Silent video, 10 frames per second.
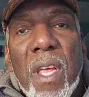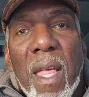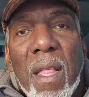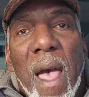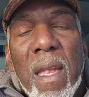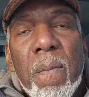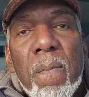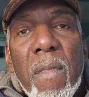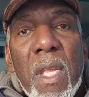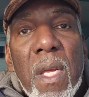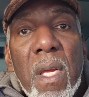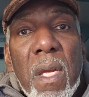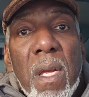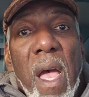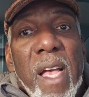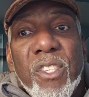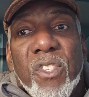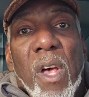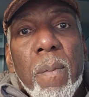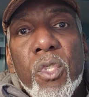take that as
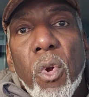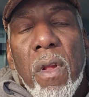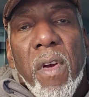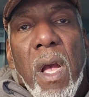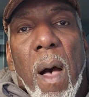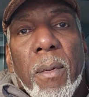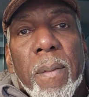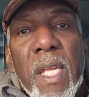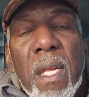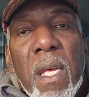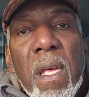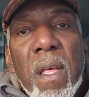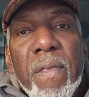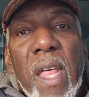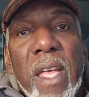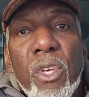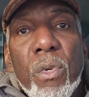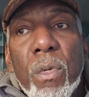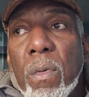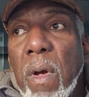some sort of a compliment that
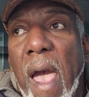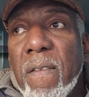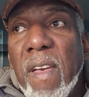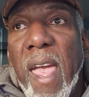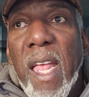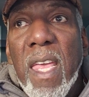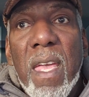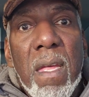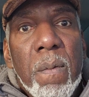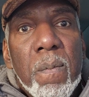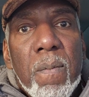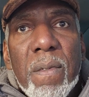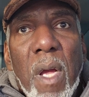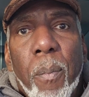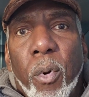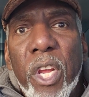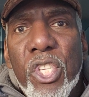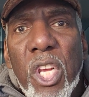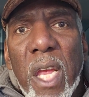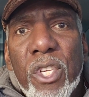you have any
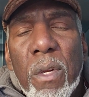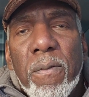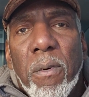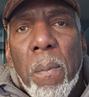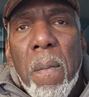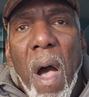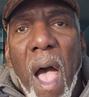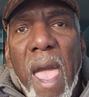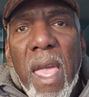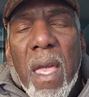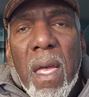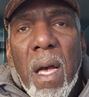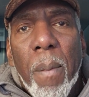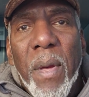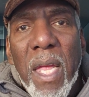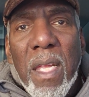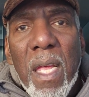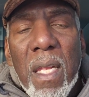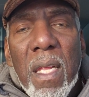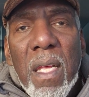appreciation for my
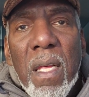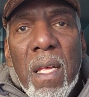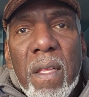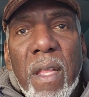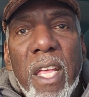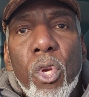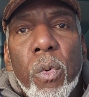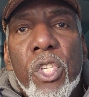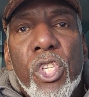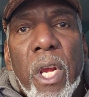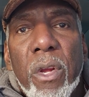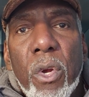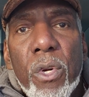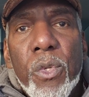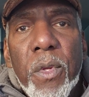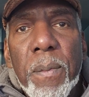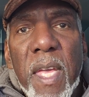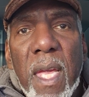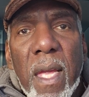opinion that you would share yours with me.